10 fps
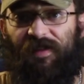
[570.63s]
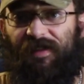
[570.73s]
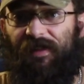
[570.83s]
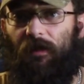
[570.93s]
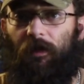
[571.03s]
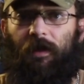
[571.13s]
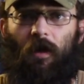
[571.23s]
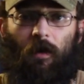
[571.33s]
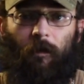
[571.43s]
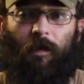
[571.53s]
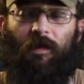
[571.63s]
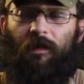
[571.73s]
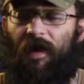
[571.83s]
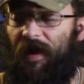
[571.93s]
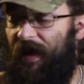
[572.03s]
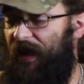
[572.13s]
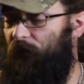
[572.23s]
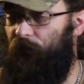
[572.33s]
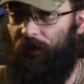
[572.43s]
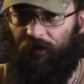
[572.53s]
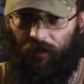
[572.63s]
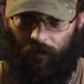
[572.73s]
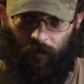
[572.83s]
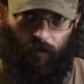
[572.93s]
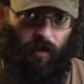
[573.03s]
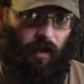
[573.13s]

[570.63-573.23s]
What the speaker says: sealing up everything